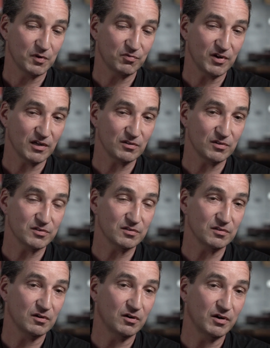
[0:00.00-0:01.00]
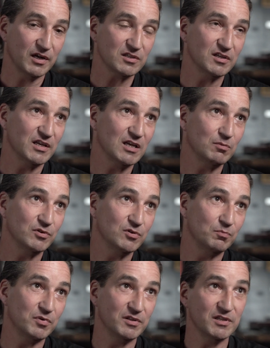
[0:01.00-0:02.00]
But fractals are actually able
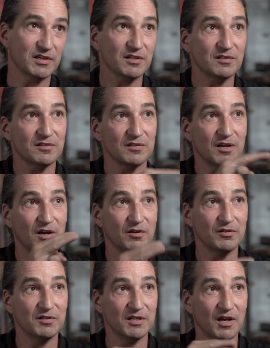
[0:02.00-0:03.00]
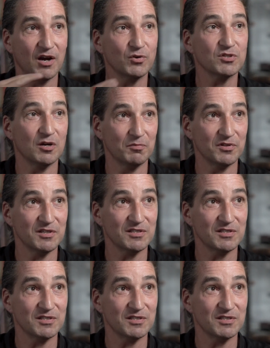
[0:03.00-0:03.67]
to predict the outcome of